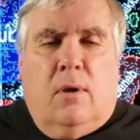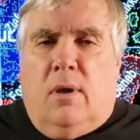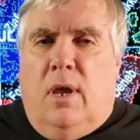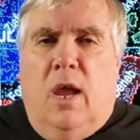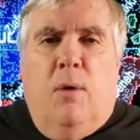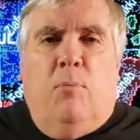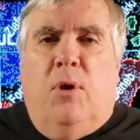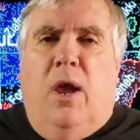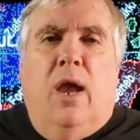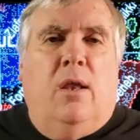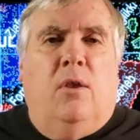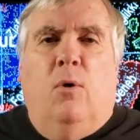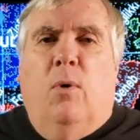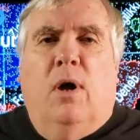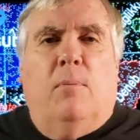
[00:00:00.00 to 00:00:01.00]

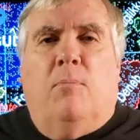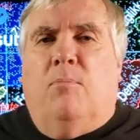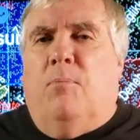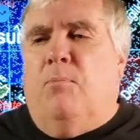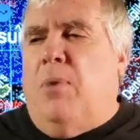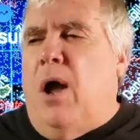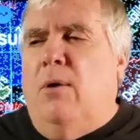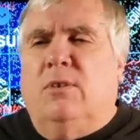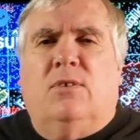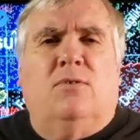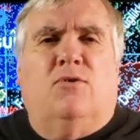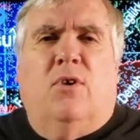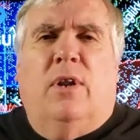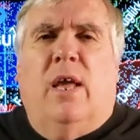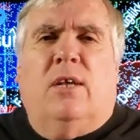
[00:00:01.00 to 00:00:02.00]
campaign. You want Pirates of
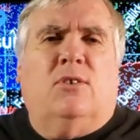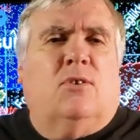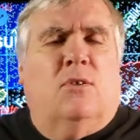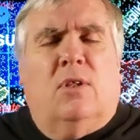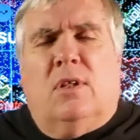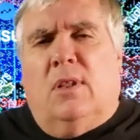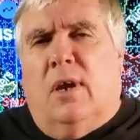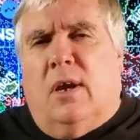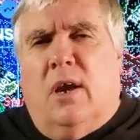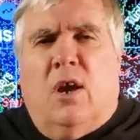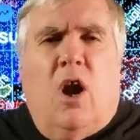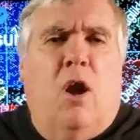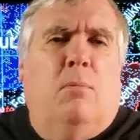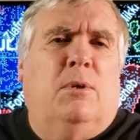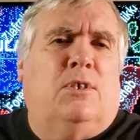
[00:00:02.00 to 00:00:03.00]
Drinax to look like
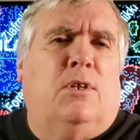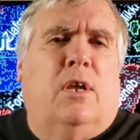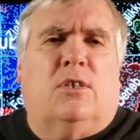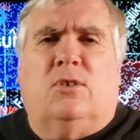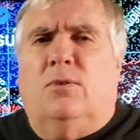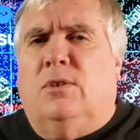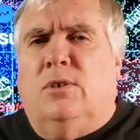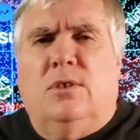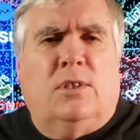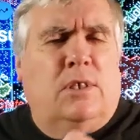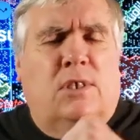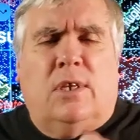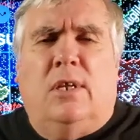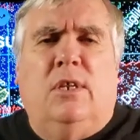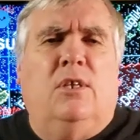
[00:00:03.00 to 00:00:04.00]
garbage next to it.
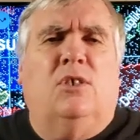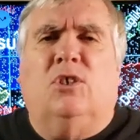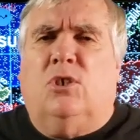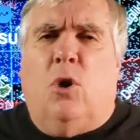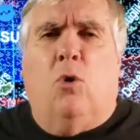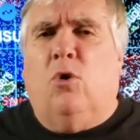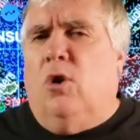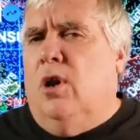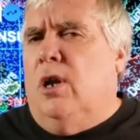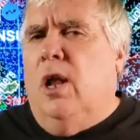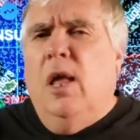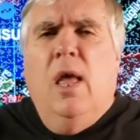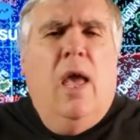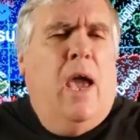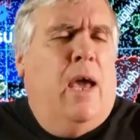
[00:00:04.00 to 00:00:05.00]
This idea is so good,
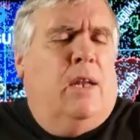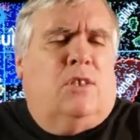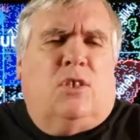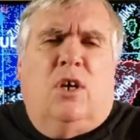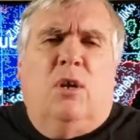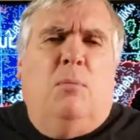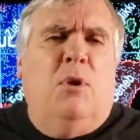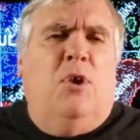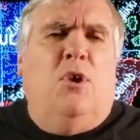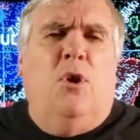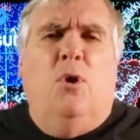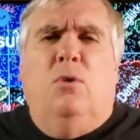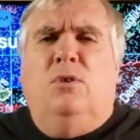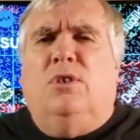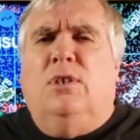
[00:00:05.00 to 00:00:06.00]
and it's going to be
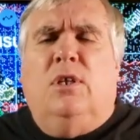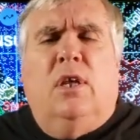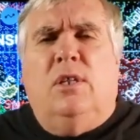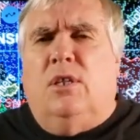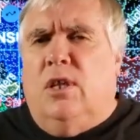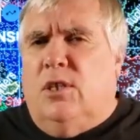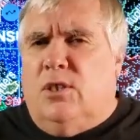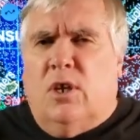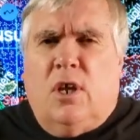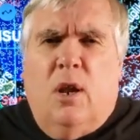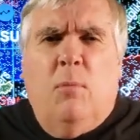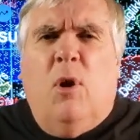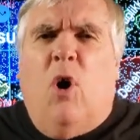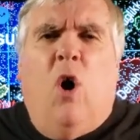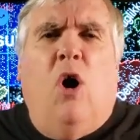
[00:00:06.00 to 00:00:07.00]
huge, and it's going to
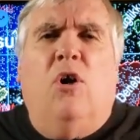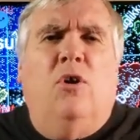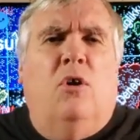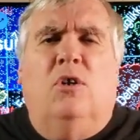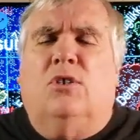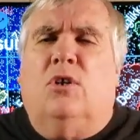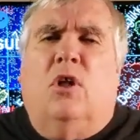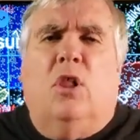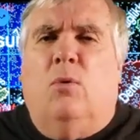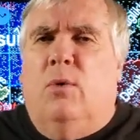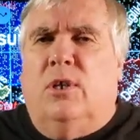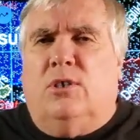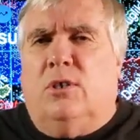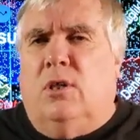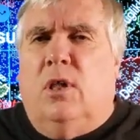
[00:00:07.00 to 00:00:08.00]
be all yours and all
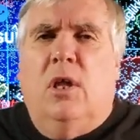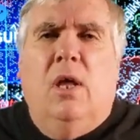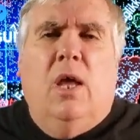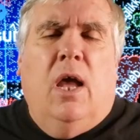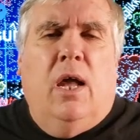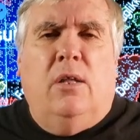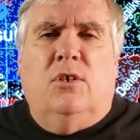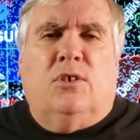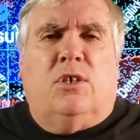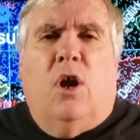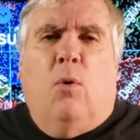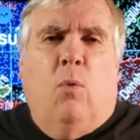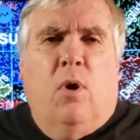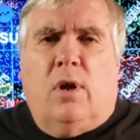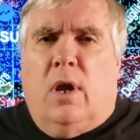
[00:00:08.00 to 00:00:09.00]
original, and you
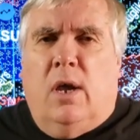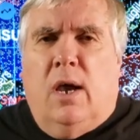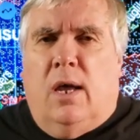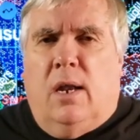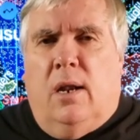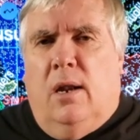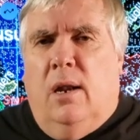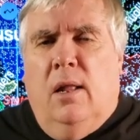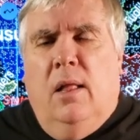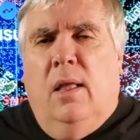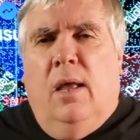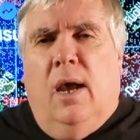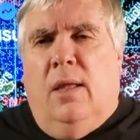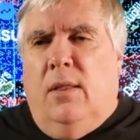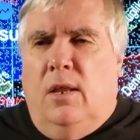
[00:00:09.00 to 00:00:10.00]
start working on it.
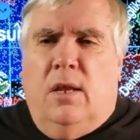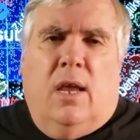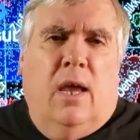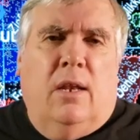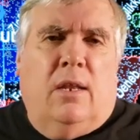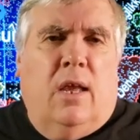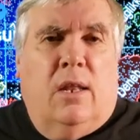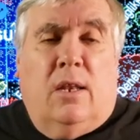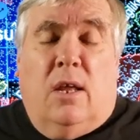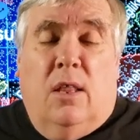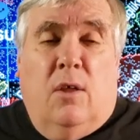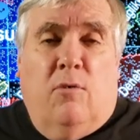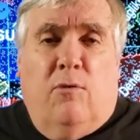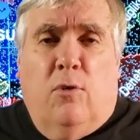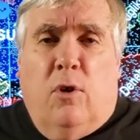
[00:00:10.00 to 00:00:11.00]
And then you can't get
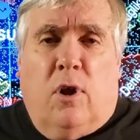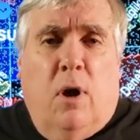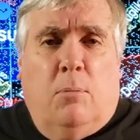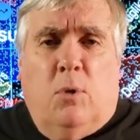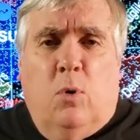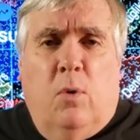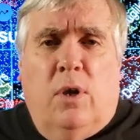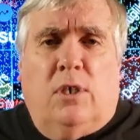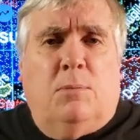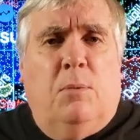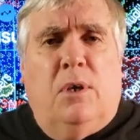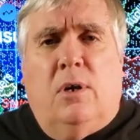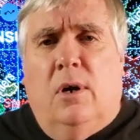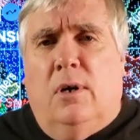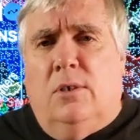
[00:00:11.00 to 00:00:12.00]
together for a couple of weeks
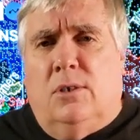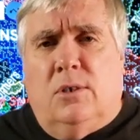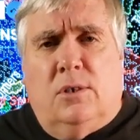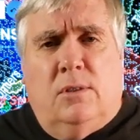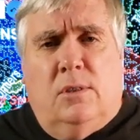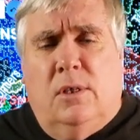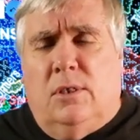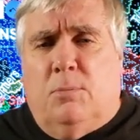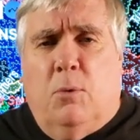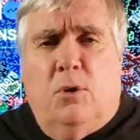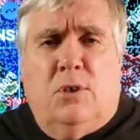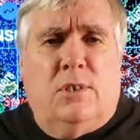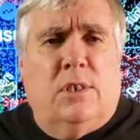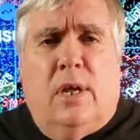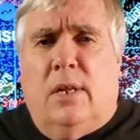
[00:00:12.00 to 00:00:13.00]
because this
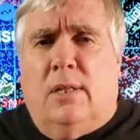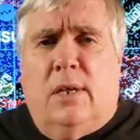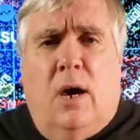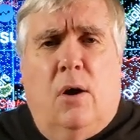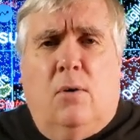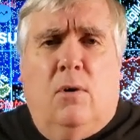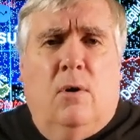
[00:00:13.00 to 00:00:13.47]
person's out of town